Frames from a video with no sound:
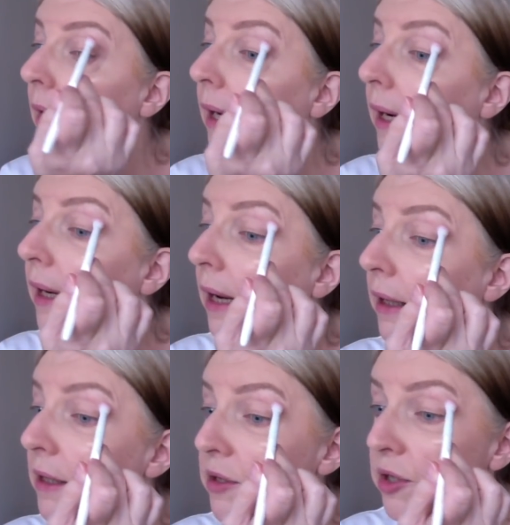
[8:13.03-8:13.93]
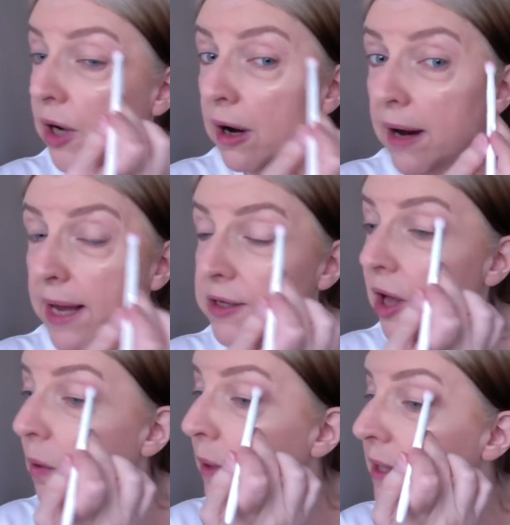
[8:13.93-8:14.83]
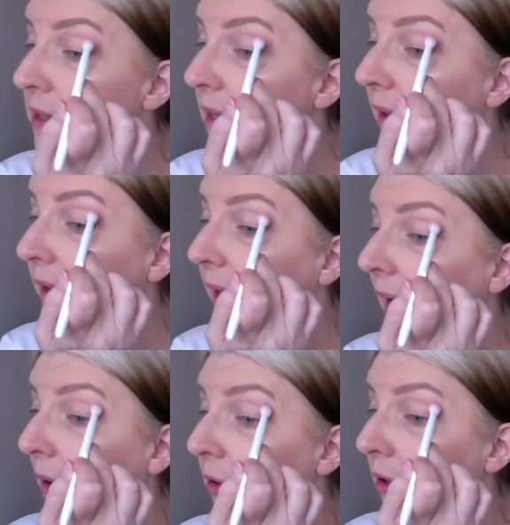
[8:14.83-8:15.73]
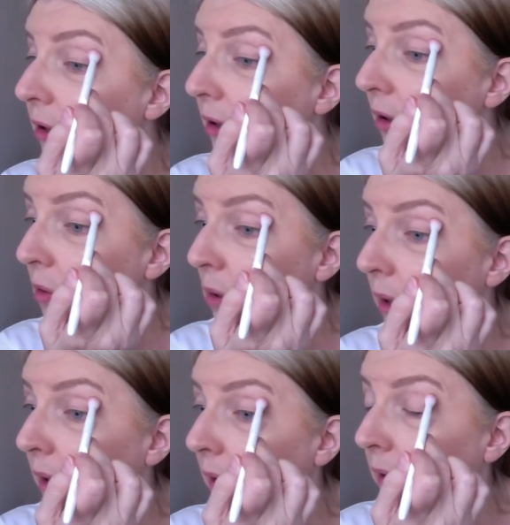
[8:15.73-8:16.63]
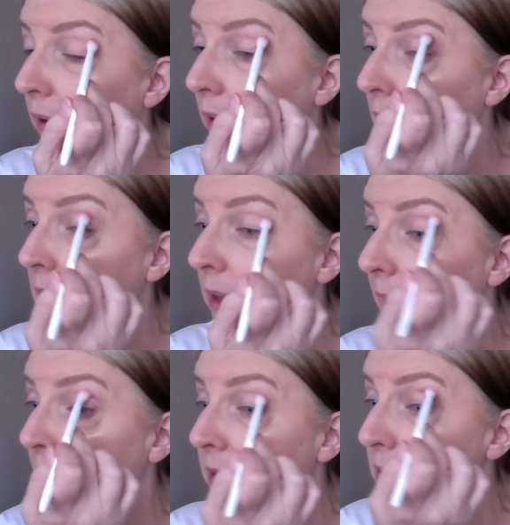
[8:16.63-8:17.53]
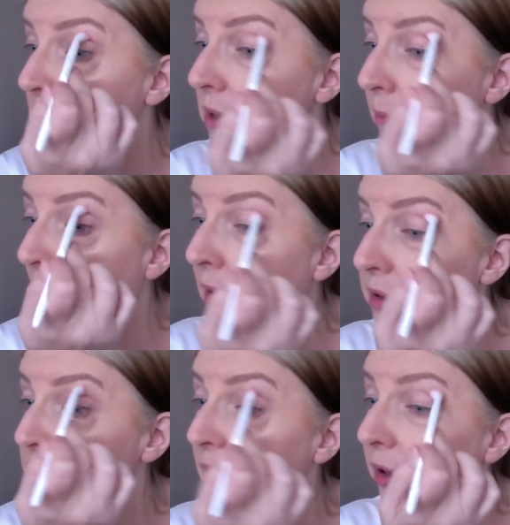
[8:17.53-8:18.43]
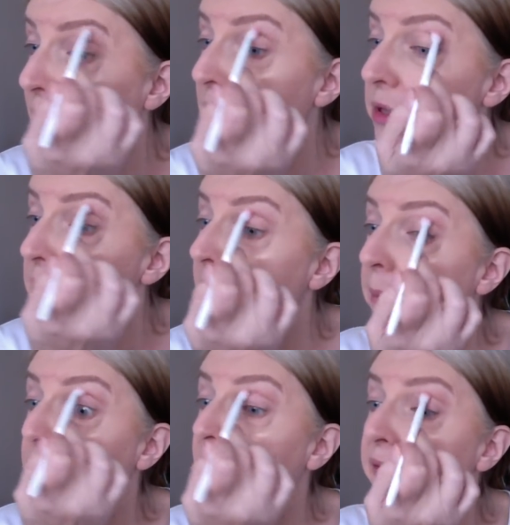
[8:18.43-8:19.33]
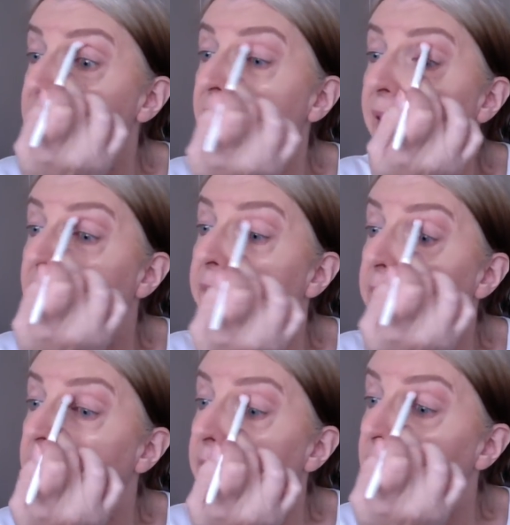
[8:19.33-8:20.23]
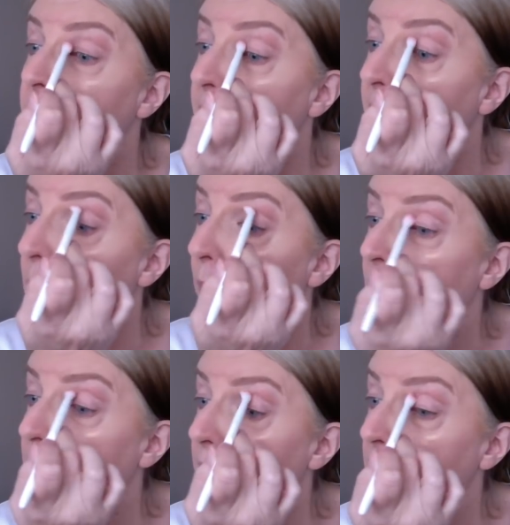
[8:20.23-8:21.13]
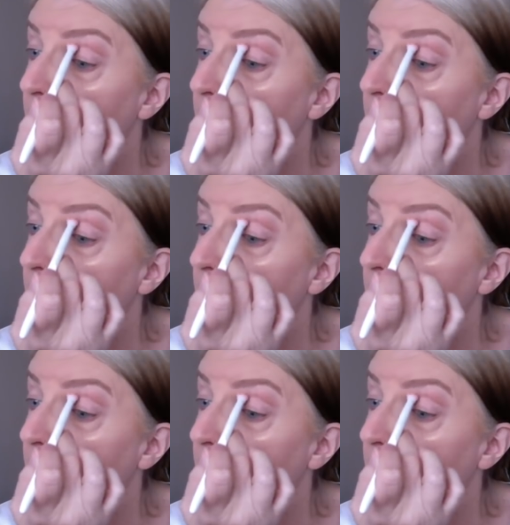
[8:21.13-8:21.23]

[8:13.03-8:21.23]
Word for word: And I'm going to start, as always, in the outer corner and do small circles and buff that inward.